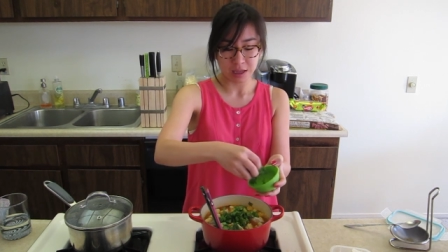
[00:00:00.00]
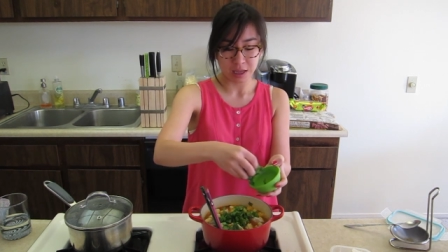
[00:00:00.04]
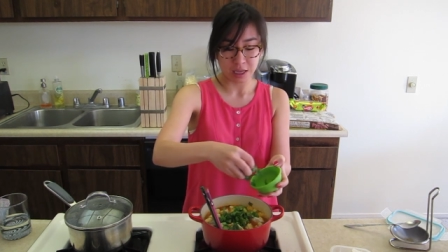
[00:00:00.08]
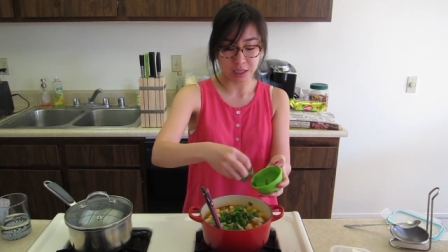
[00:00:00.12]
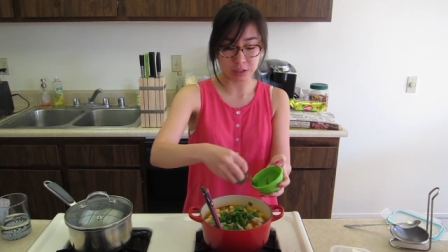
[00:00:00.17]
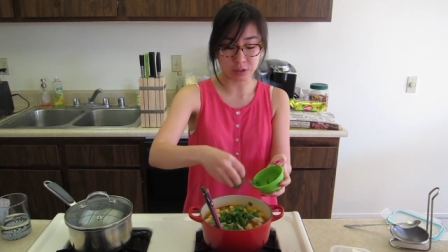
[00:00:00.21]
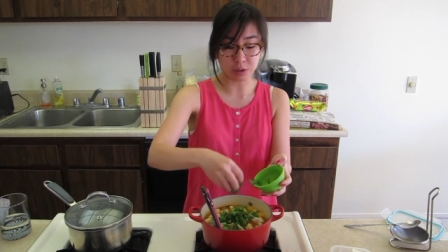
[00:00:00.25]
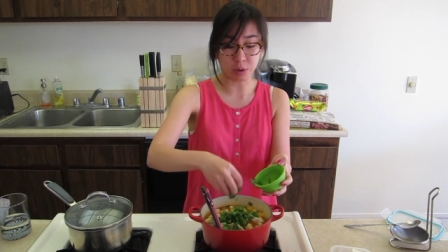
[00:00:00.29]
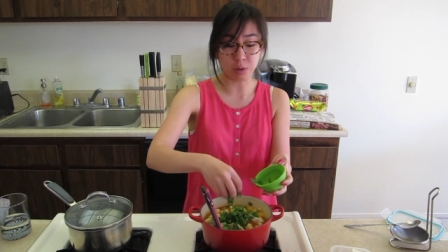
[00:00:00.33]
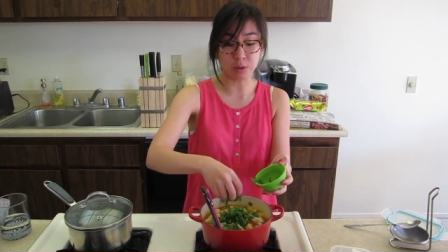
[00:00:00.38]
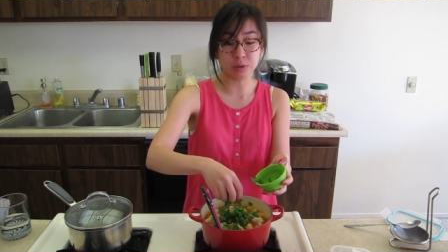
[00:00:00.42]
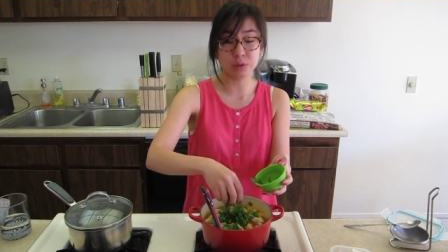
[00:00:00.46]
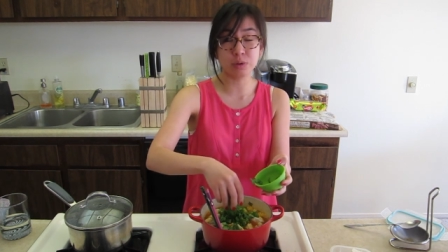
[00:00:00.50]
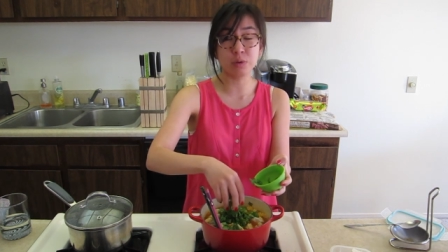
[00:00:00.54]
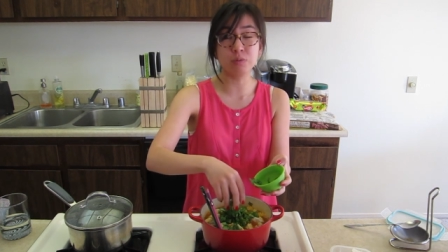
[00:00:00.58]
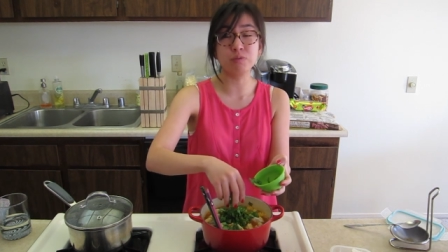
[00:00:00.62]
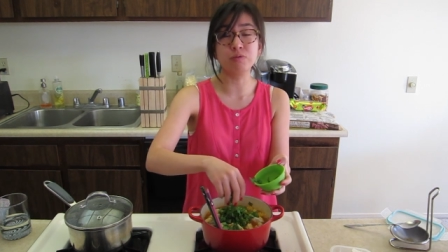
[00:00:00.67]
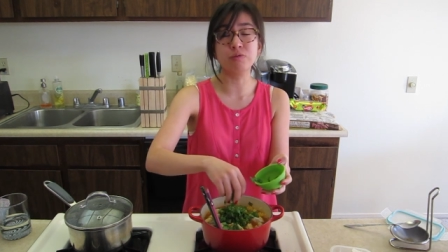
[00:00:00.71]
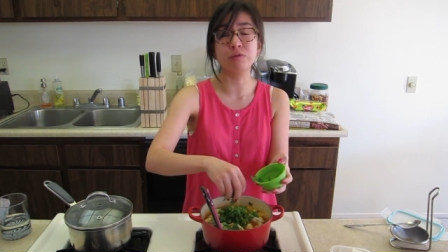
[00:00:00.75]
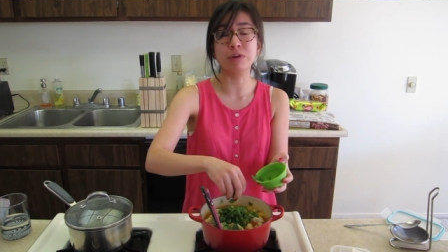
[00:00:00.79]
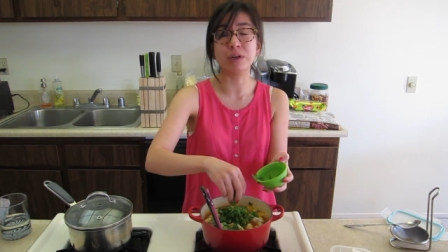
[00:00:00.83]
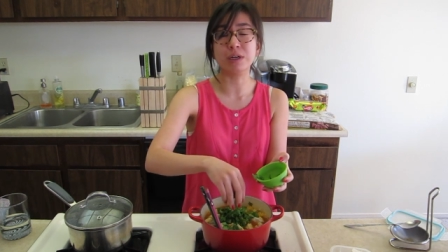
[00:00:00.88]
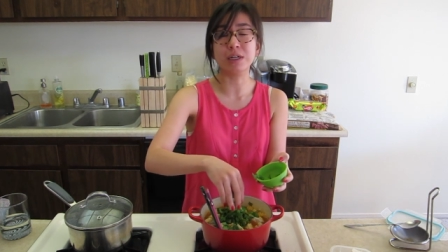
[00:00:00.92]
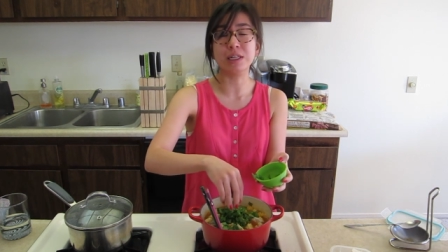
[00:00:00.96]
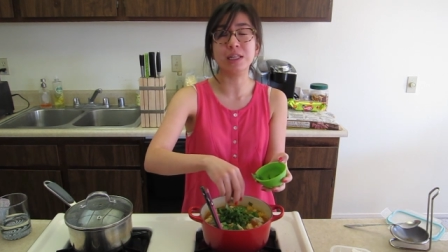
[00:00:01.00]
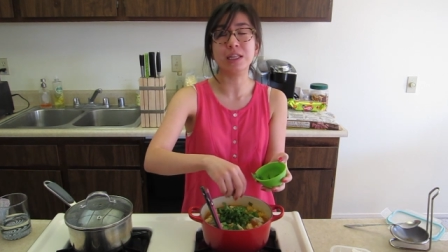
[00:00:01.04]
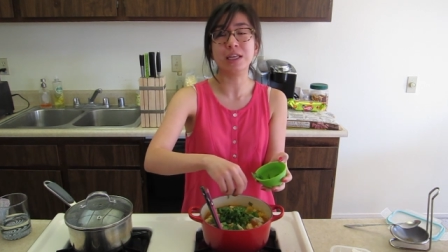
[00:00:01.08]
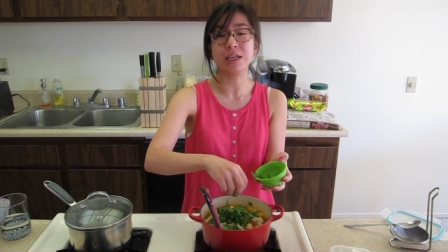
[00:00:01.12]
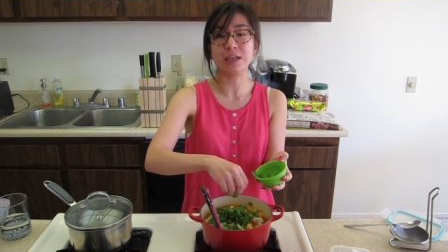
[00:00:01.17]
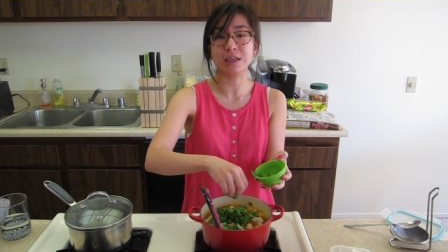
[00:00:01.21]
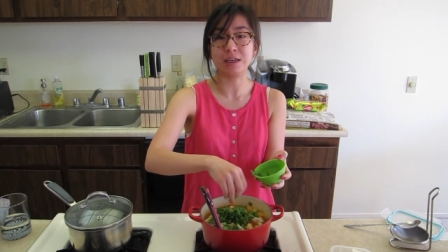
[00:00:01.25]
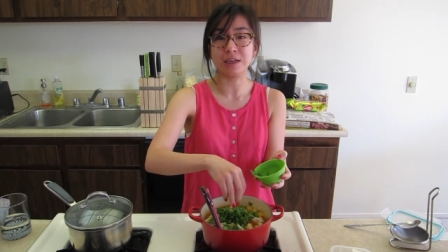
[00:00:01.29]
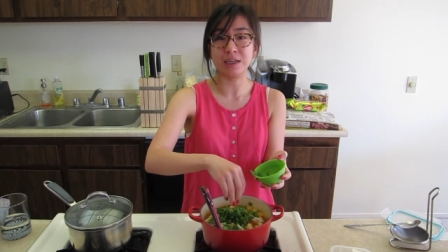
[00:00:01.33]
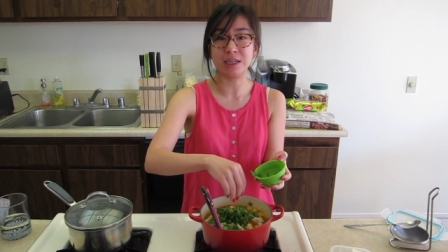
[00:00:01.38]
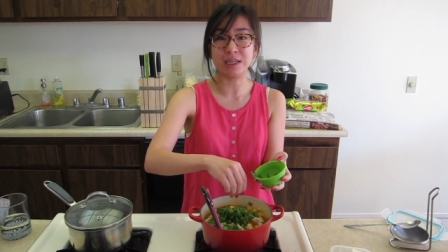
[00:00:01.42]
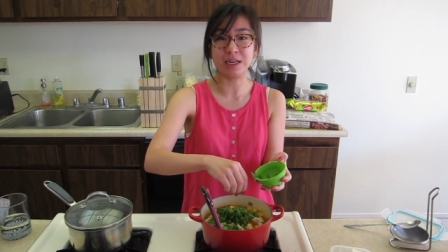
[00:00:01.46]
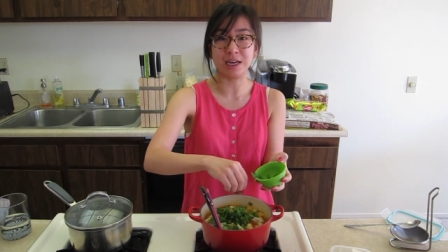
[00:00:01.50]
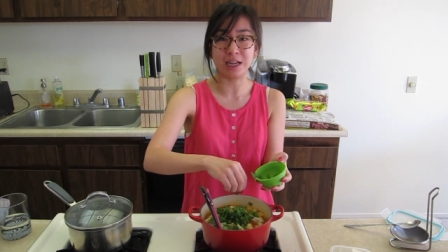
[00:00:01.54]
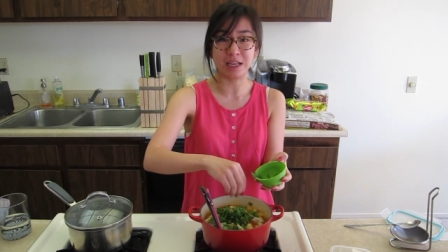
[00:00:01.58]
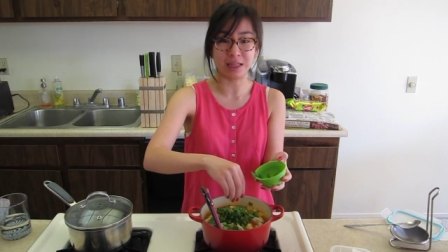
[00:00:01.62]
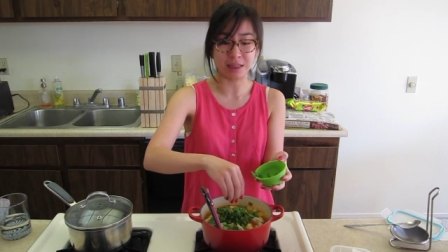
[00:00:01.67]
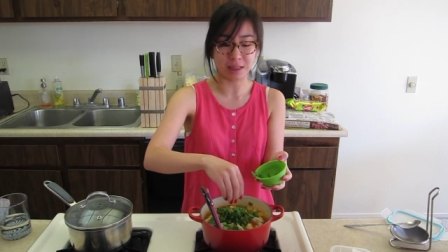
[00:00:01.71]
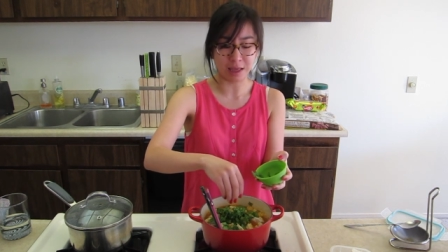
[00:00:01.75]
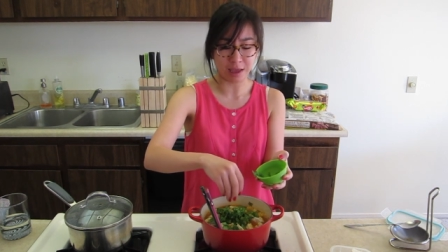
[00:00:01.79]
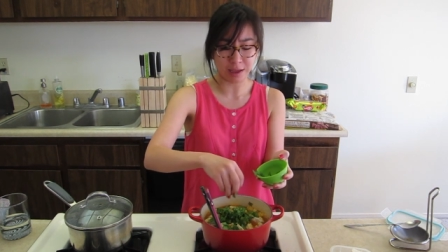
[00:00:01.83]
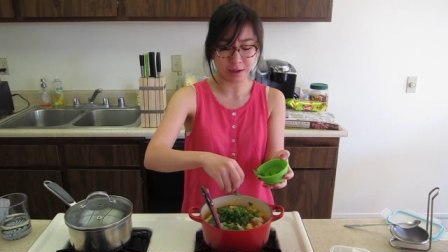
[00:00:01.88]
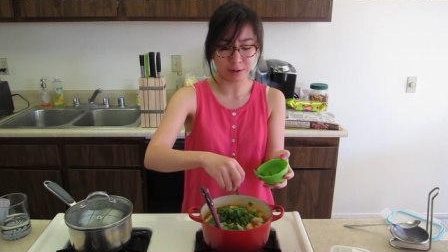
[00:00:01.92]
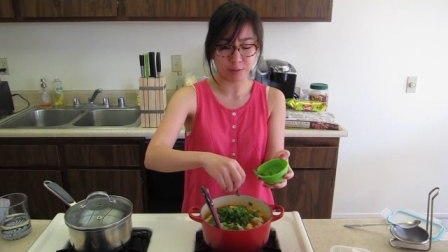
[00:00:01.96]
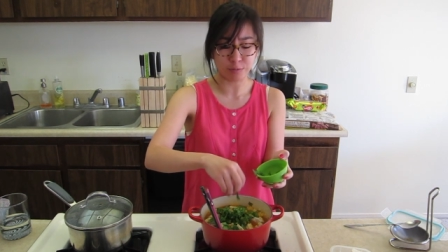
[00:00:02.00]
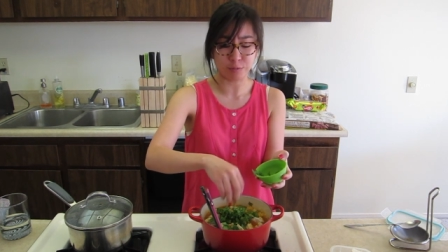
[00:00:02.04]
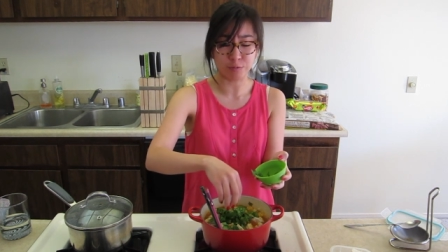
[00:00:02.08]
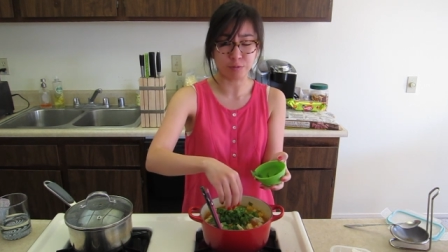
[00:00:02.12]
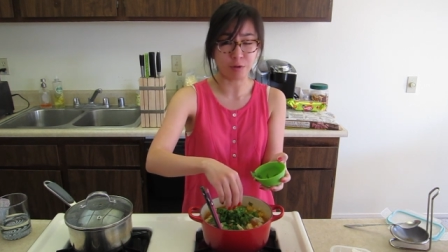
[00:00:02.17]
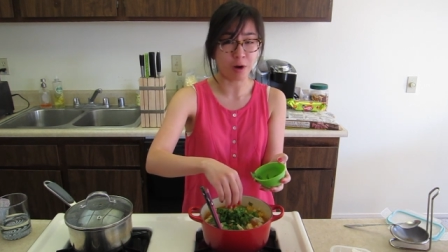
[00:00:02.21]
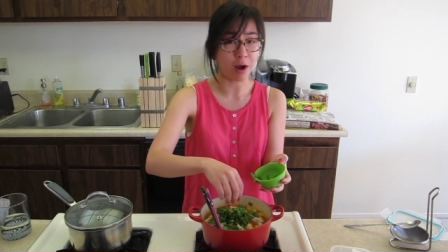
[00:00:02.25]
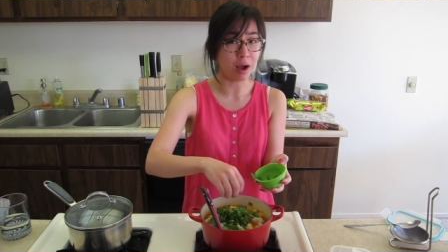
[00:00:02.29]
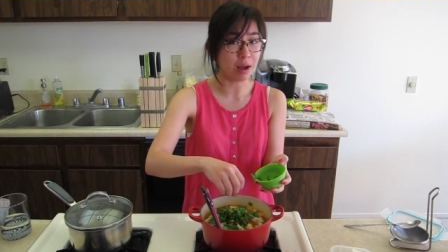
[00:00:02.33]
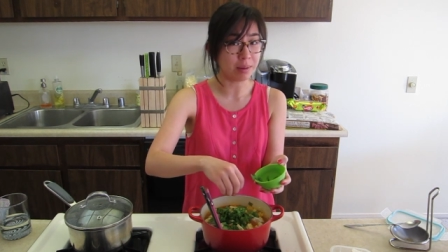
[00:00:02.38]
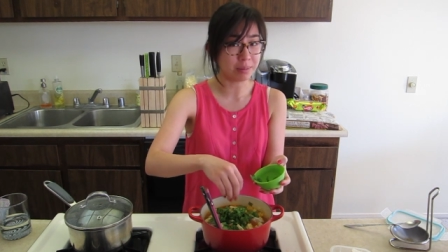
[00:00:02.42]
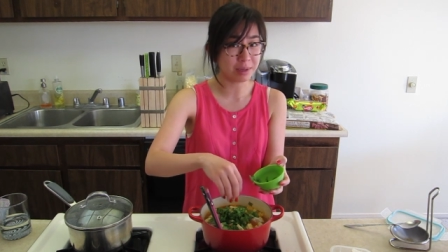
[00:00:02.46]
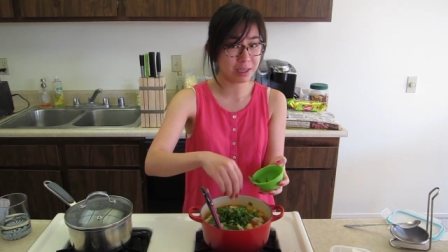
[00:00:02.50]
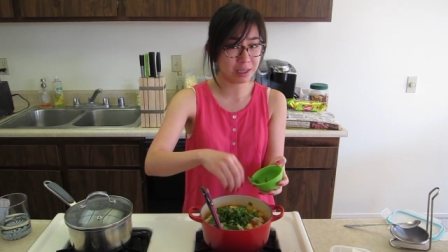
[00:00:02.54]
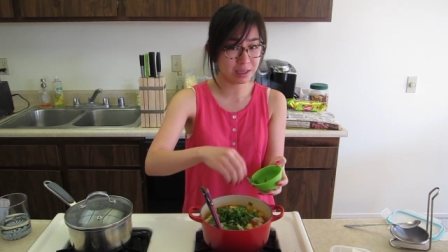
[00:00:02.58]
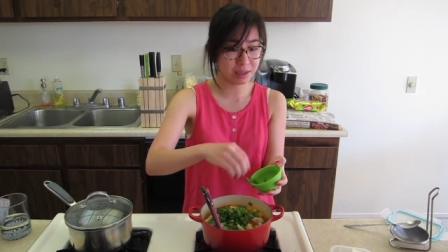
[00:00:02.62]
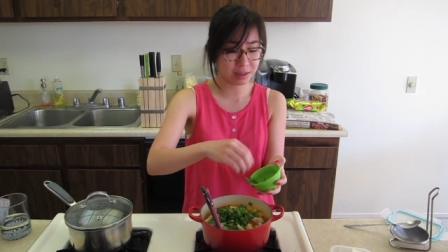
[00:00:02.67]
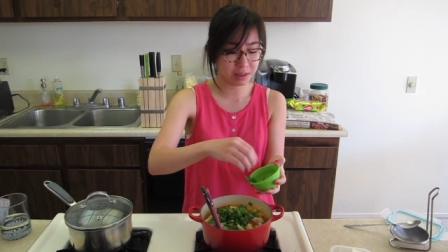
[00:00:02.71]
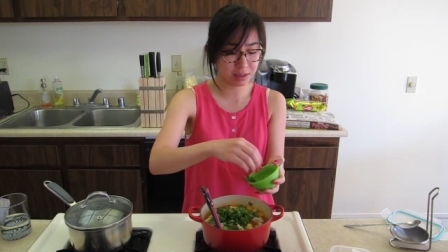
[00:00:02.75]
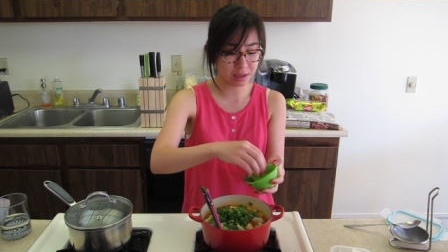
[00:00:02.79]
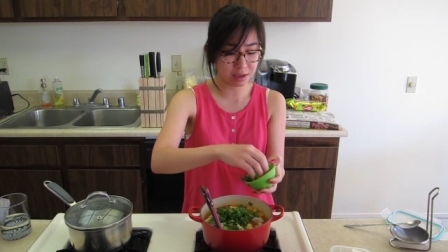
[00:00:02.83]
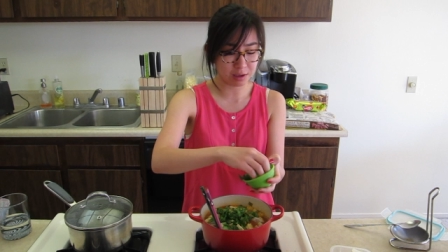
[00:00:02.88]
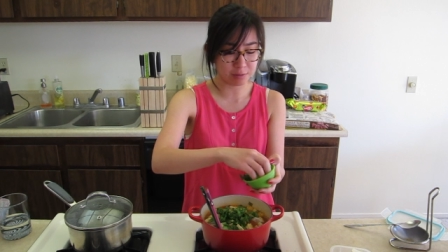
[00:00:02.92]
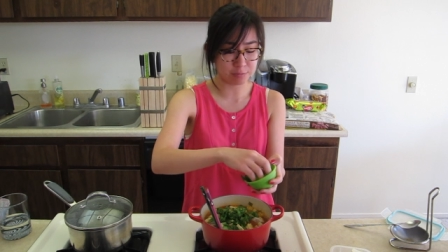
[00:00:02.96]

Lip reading: It's also really good in like ramen,